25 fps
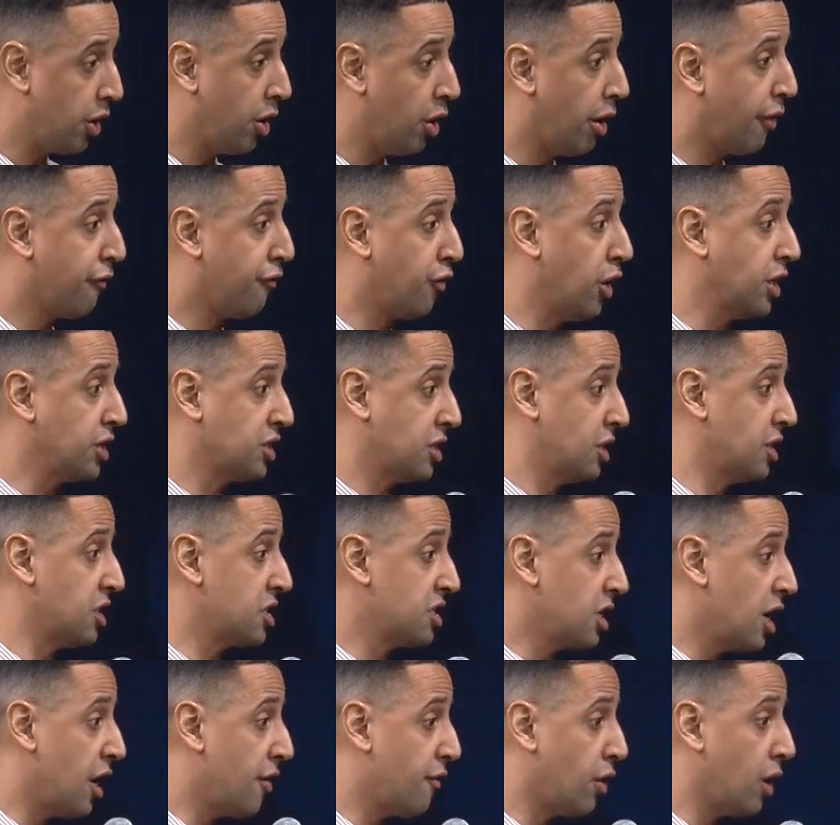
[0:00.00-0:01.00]
order for us to
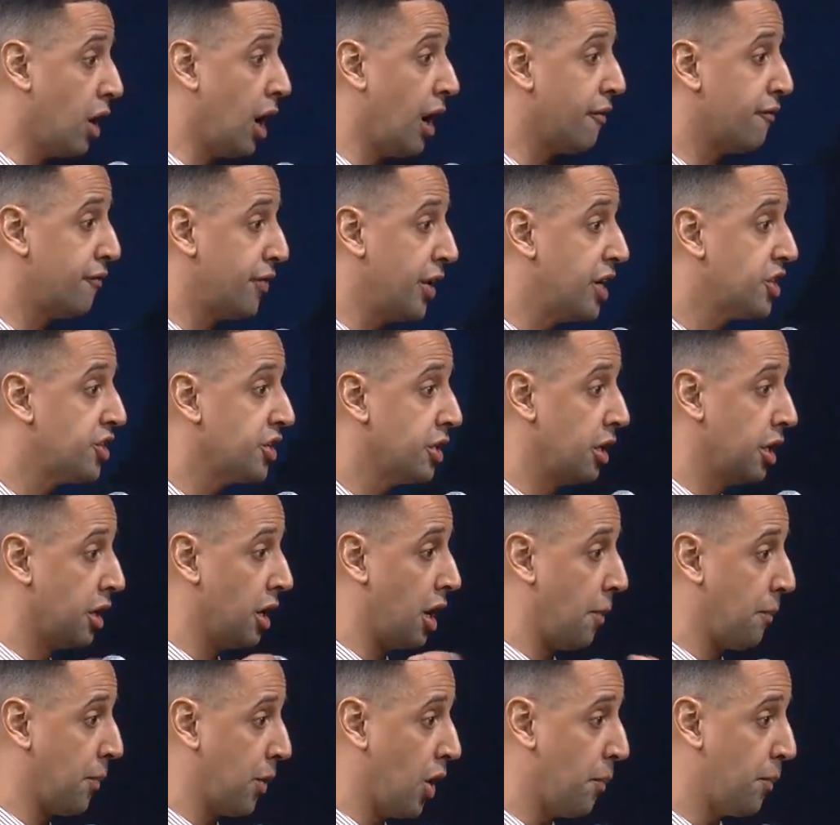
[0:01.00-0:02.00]
discover our vision and
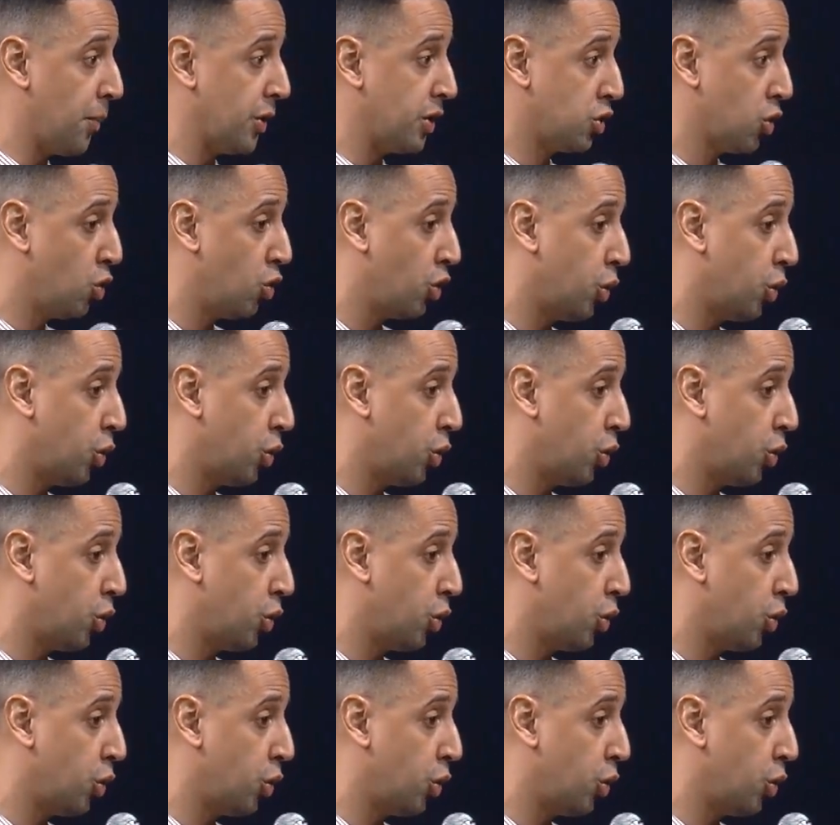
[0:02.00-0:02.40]
our purpose, who